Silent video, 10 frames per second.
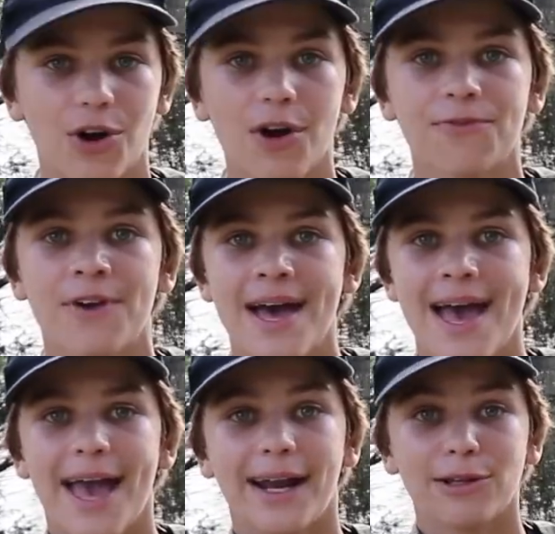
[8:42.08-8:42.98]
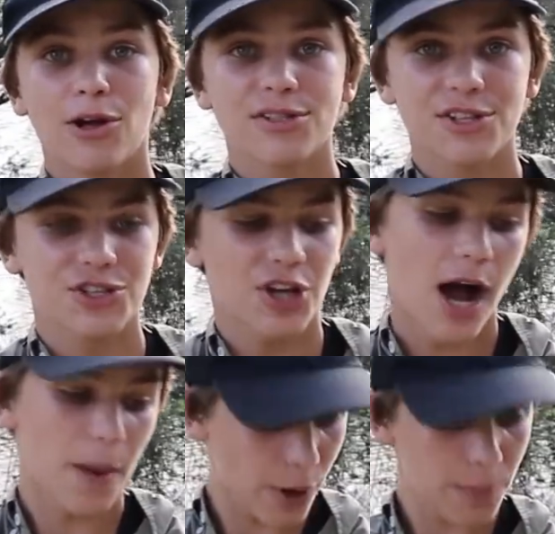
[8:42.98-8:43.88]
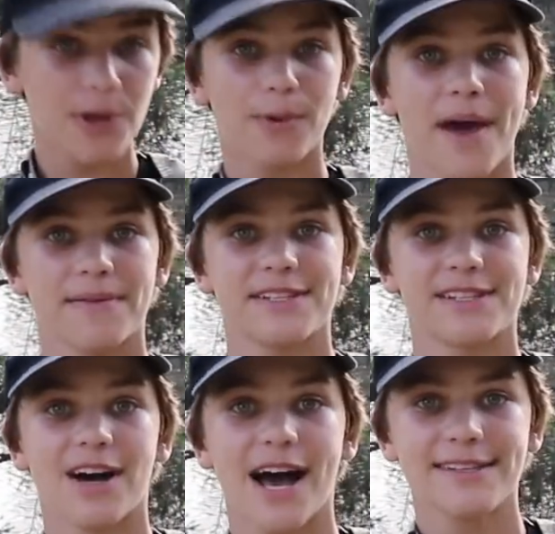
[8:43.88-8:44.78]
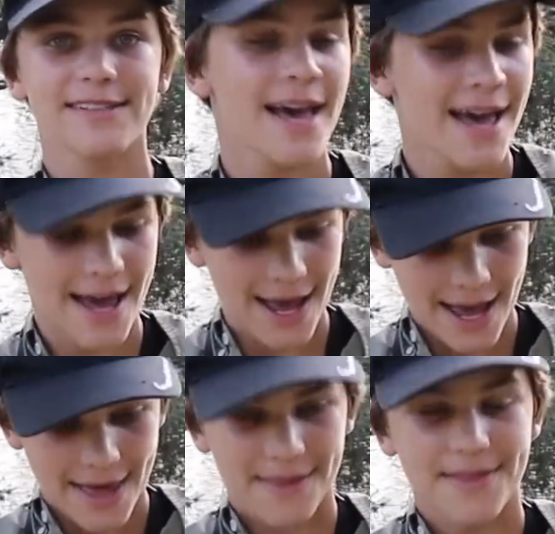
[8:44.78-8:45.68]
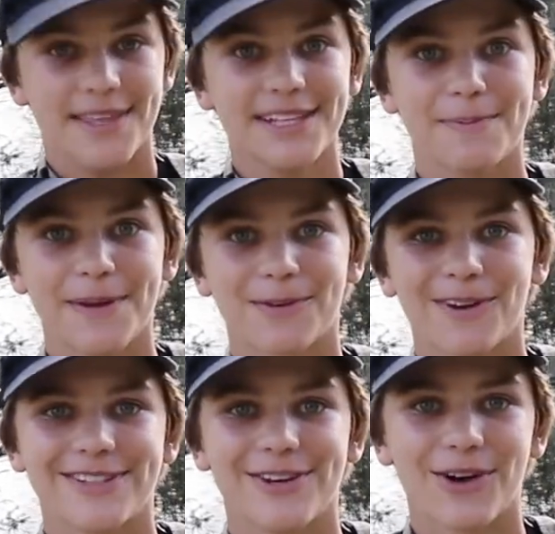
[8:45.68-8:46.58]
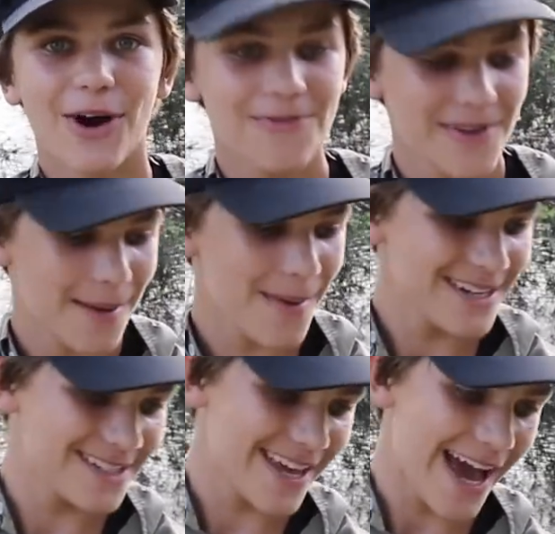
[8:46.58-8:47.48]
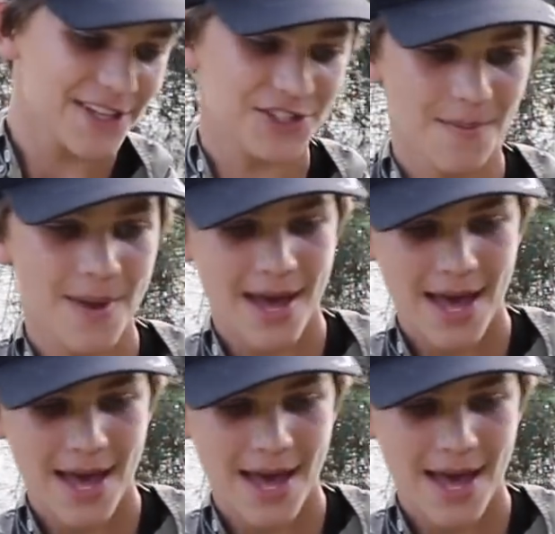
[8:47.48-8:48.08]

off and I lost a shark probably around this size. Then this big rod took off and I managed to catch him.